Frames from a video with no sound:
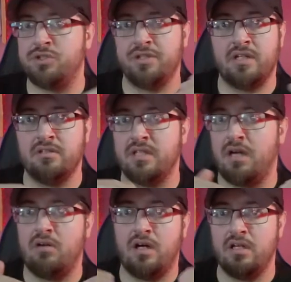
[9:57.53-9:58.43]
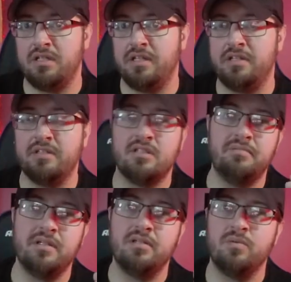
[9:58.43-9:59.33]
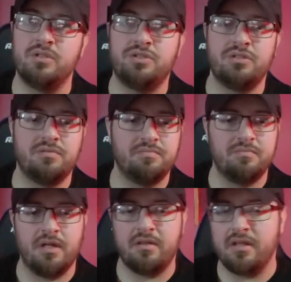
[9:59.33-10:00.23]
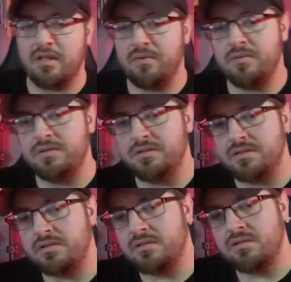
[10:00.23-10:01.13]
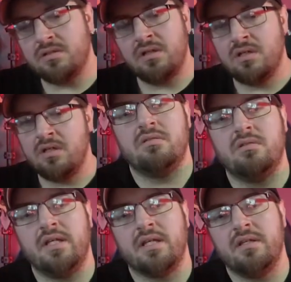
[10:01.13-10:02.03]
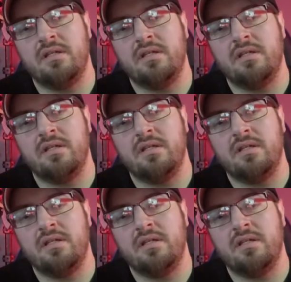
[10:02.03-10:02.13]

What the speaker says: out how high I needed it to be, which I think it was like an